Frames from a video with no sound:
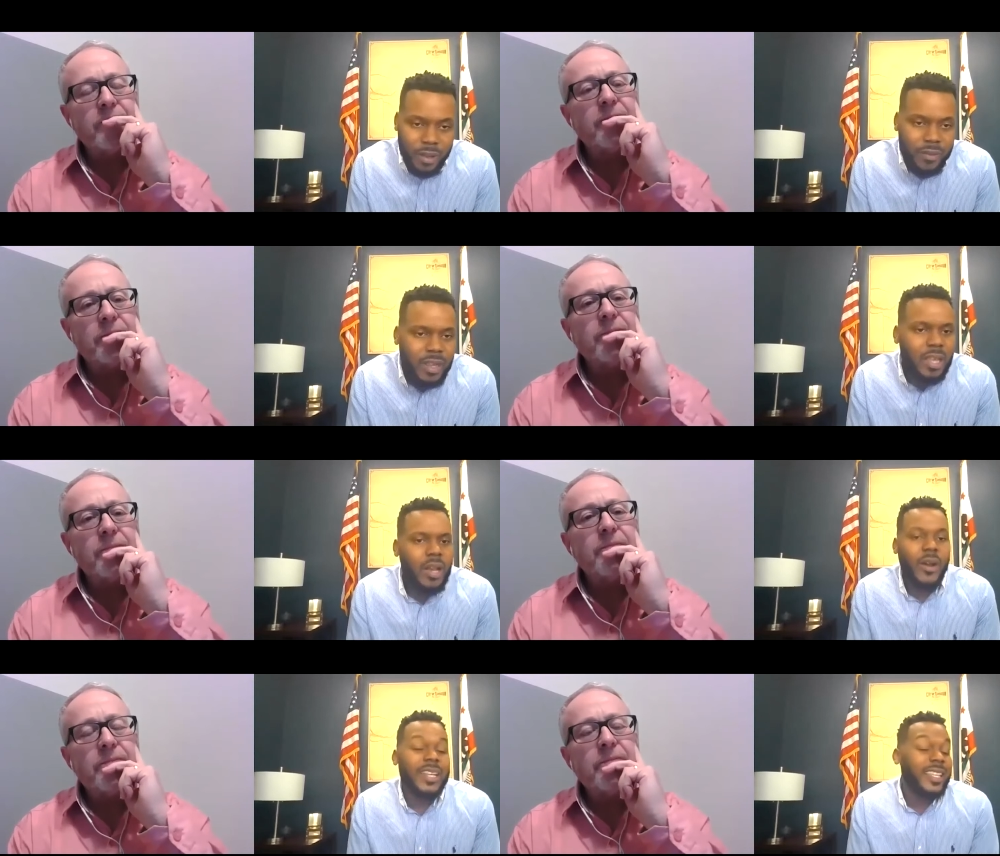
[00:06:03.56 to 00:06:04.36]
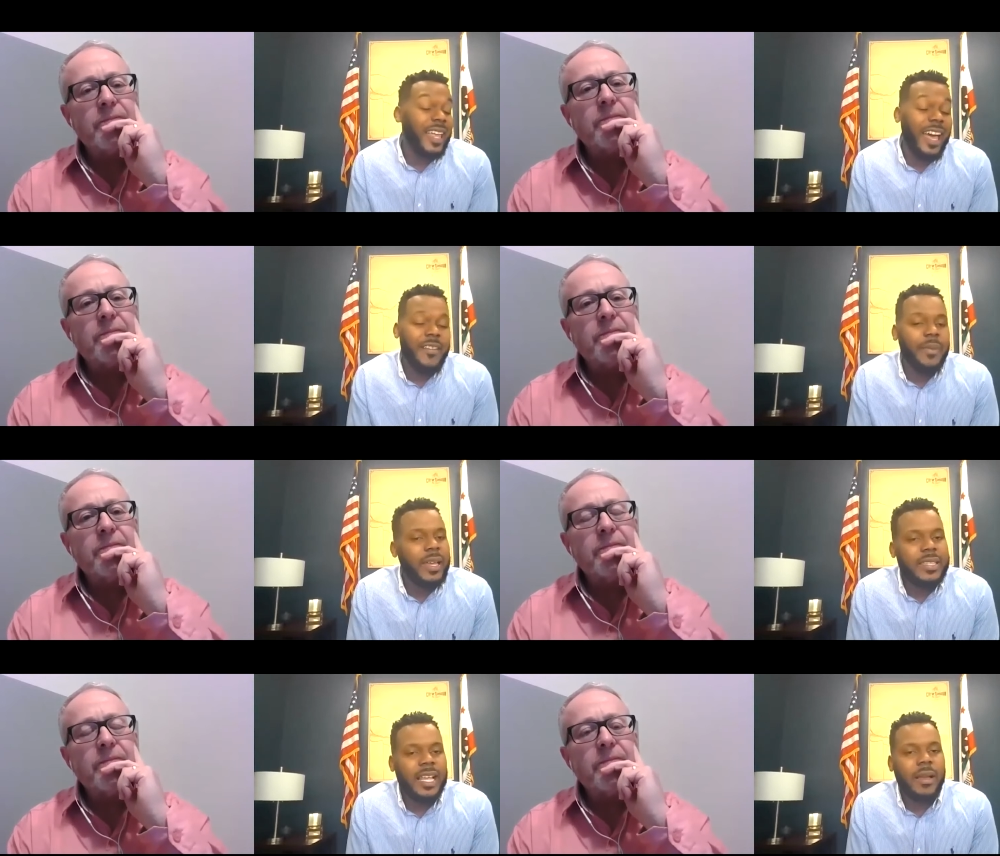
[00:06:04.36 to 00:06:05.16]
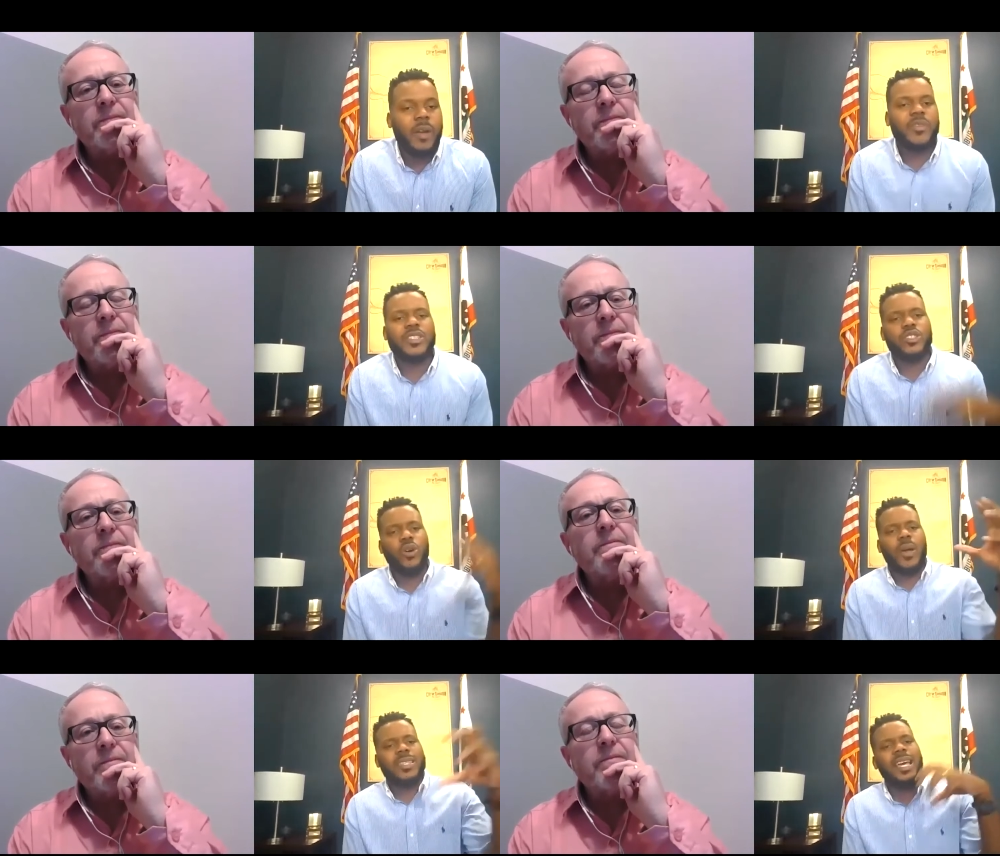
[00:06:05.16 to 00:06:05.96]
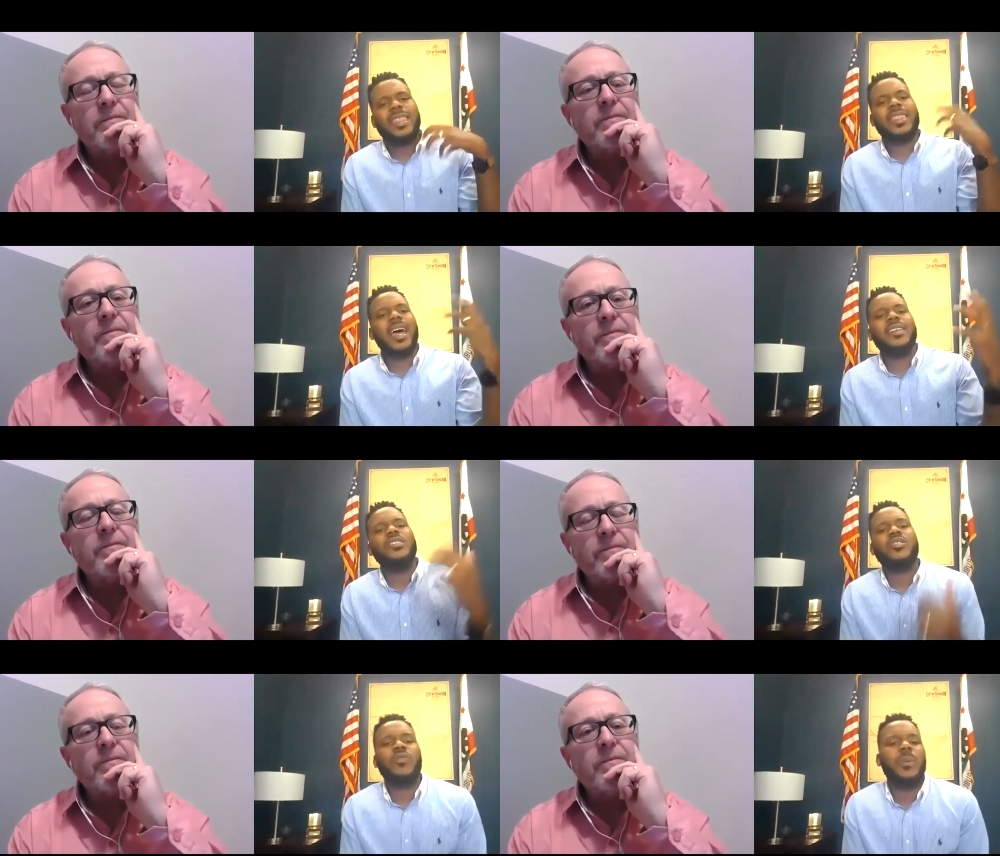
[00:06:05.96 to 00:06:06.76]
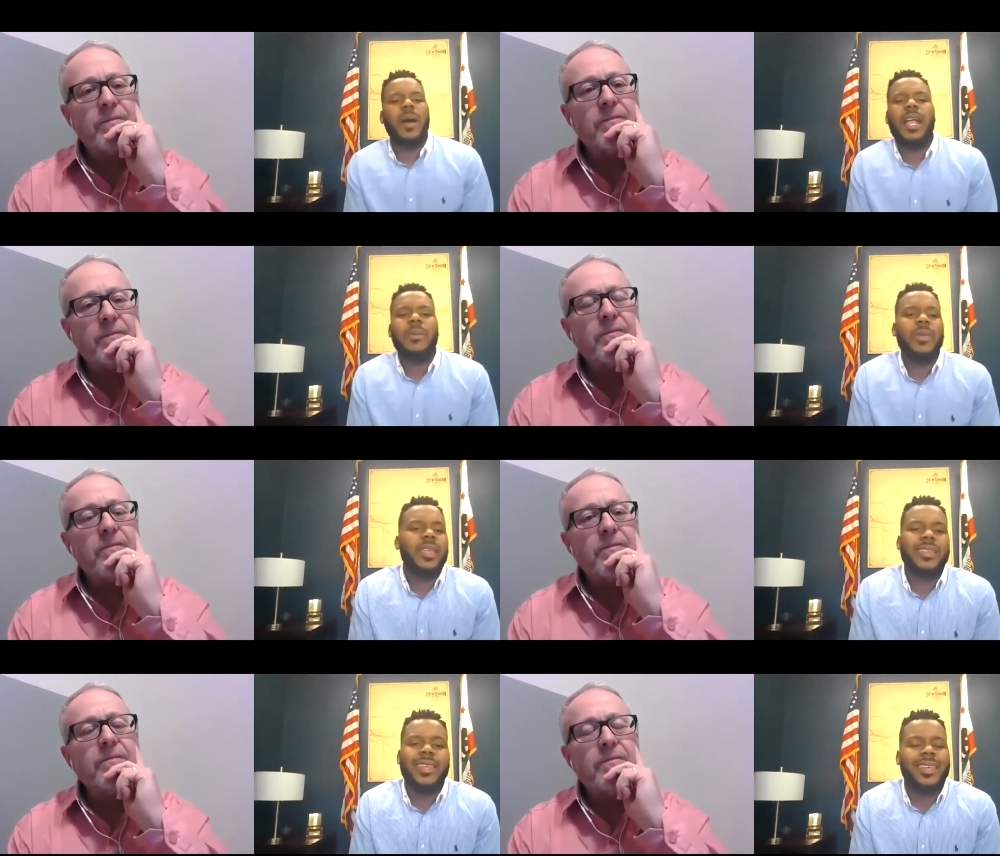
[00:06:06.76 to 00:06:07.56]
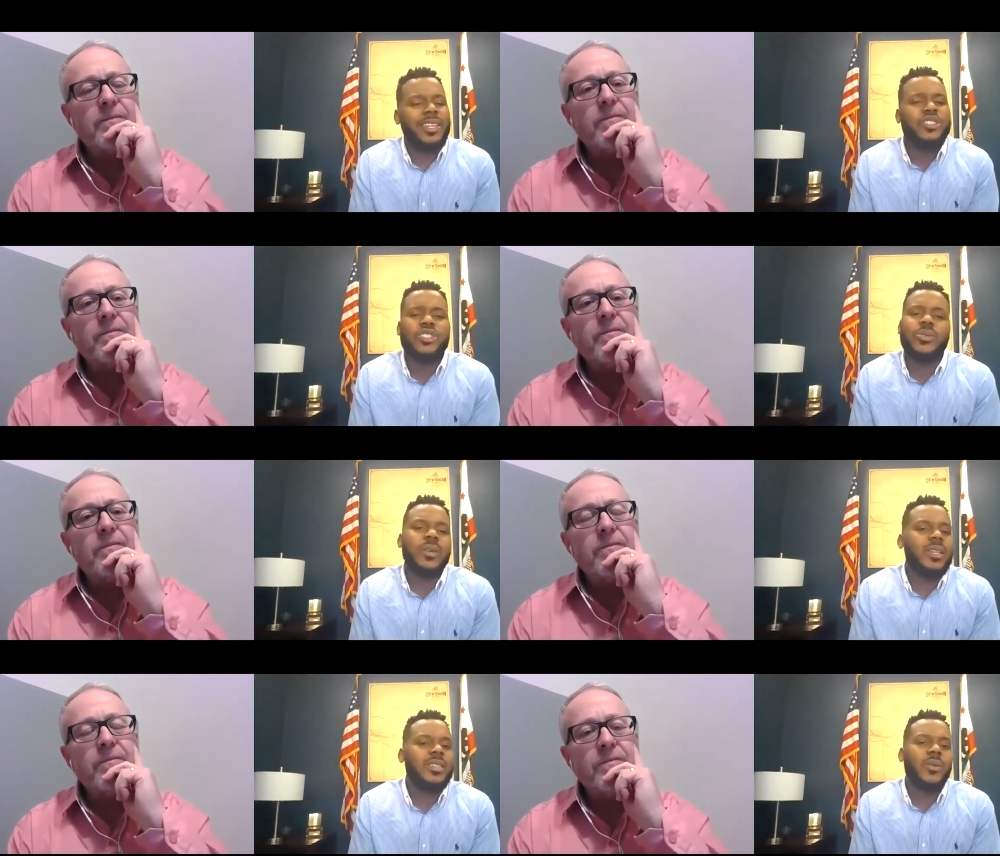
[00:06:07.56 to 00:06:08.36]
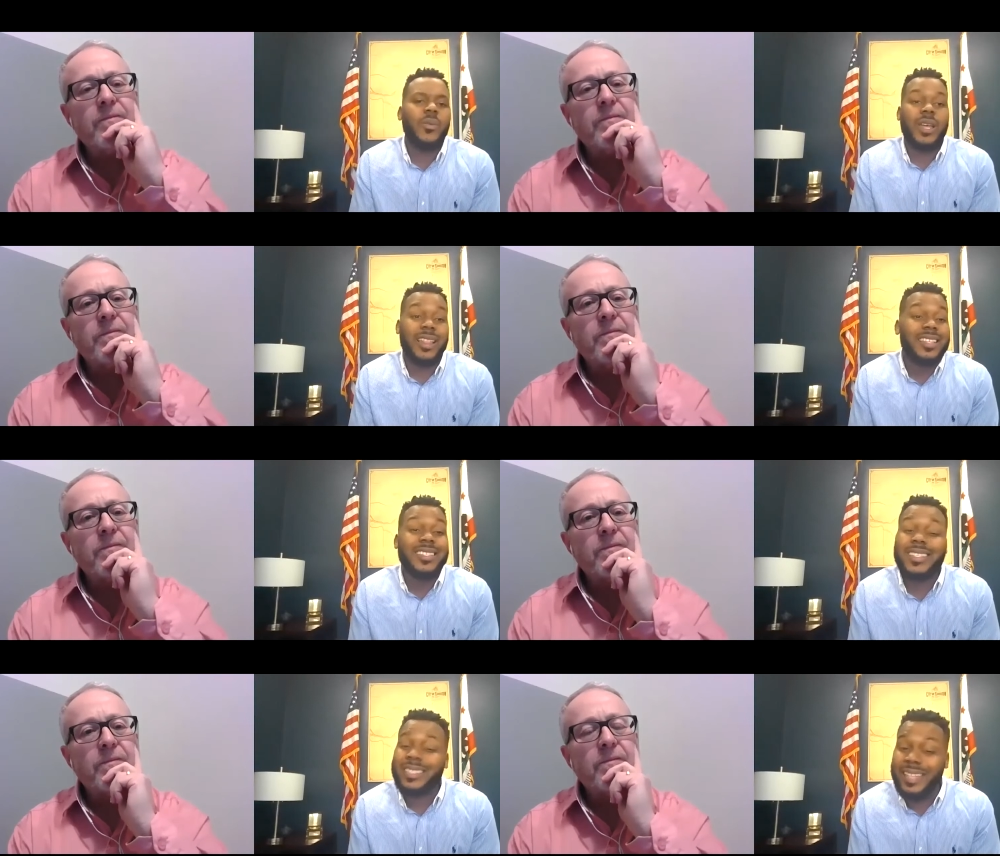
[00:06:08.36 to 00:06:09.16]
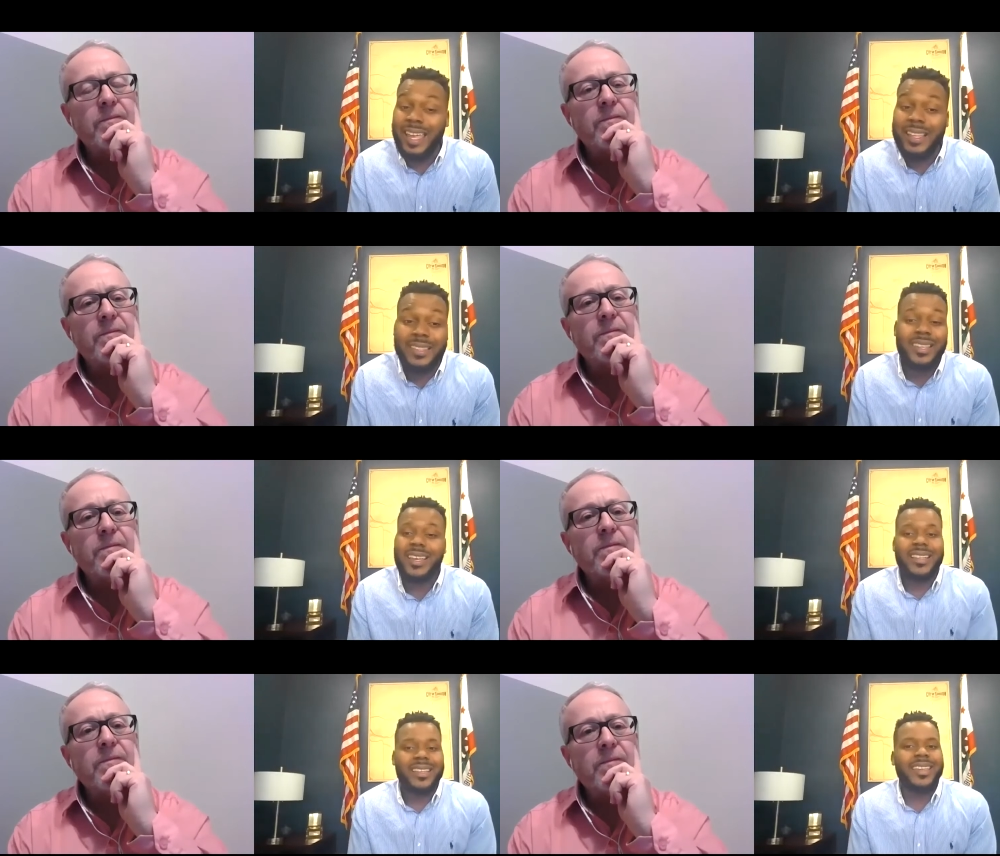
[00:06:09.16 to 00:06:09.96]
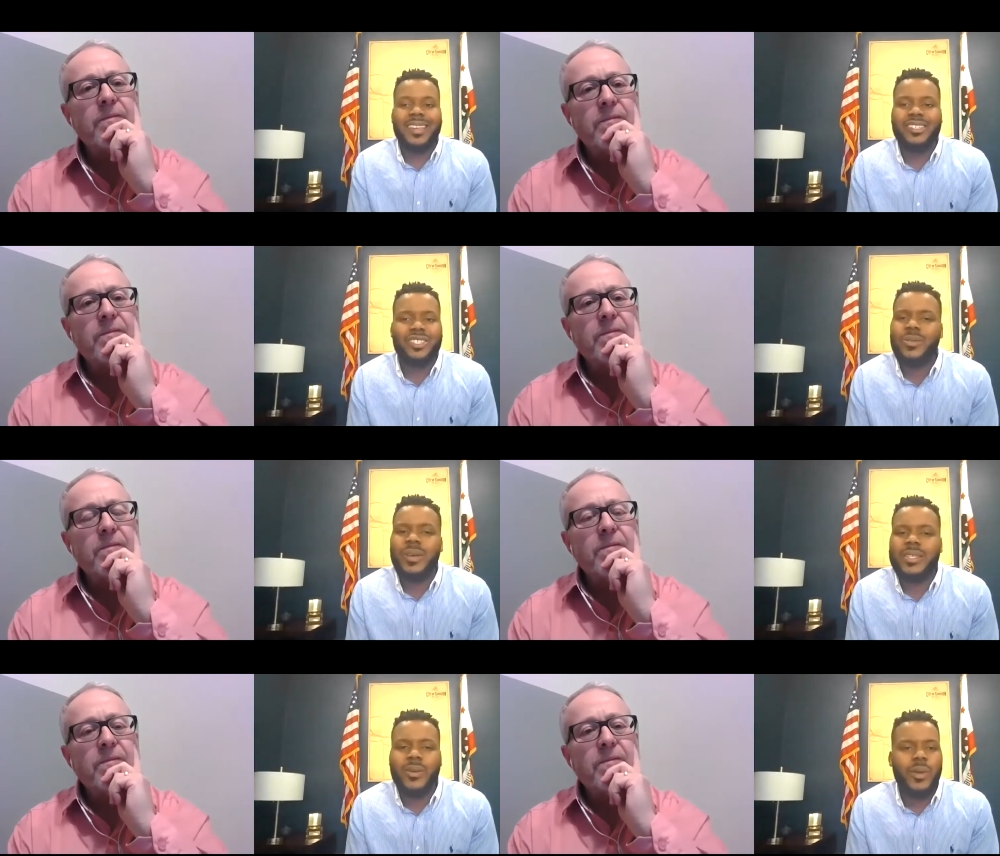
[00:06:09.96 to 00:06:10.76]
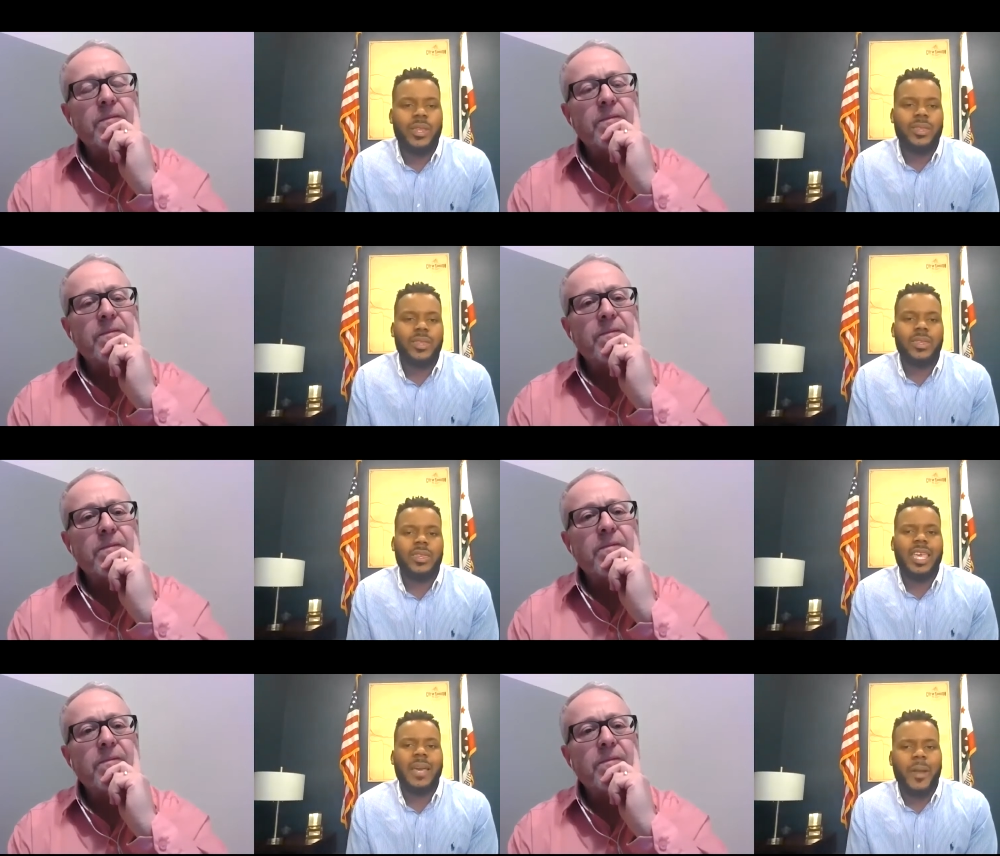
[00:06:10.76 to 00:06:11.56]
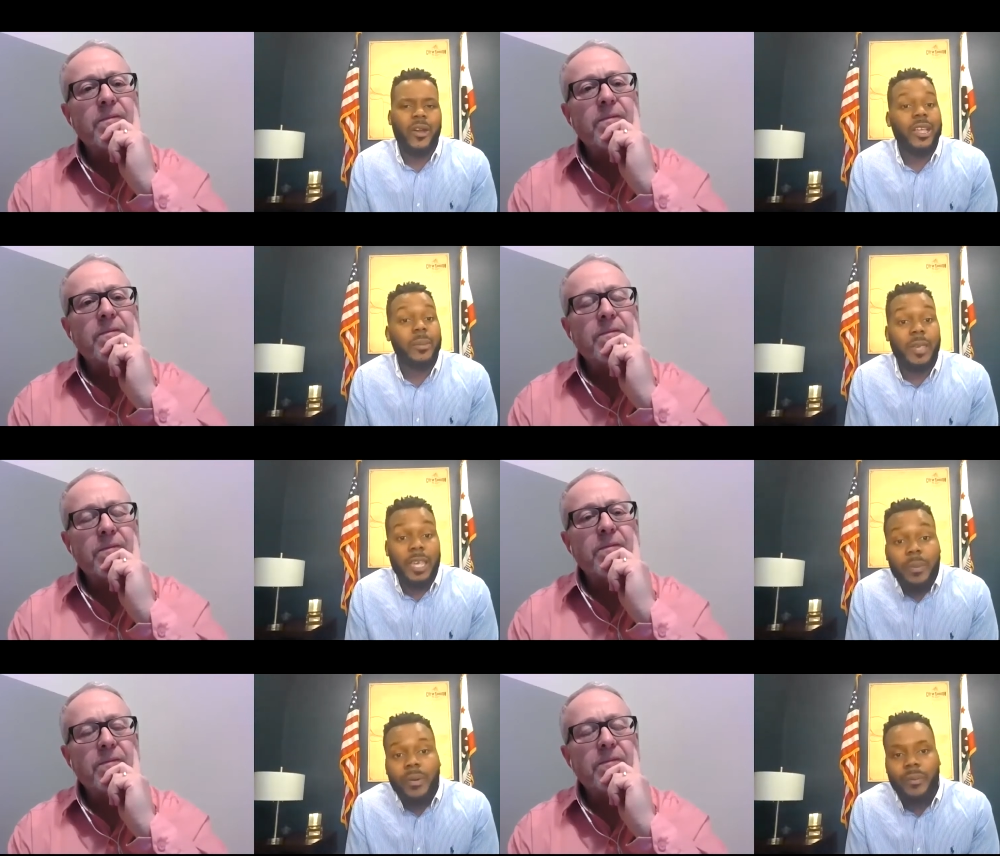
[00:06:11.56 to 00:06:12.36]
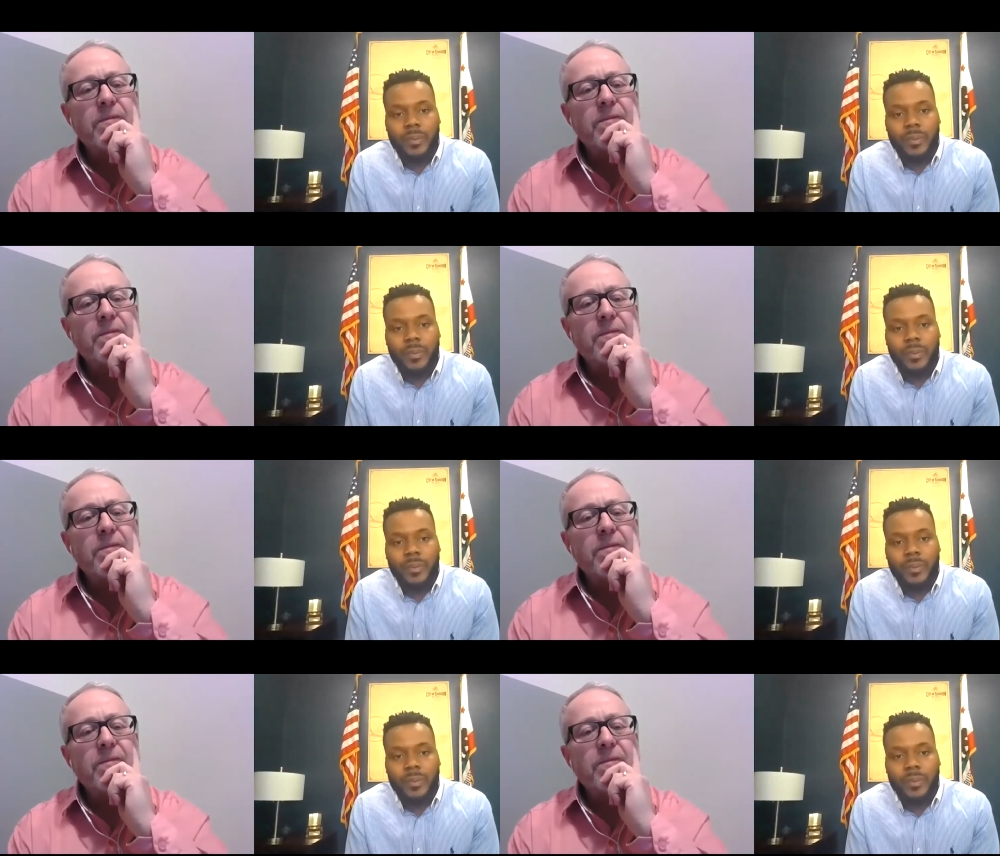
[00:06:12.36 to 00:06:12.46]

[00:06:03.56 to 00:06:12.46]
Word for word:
Speaker 1: off or he didn't have paid time off. And stories like that just remind me that the issue isn't, at least in the States, the issue isn't with the American people.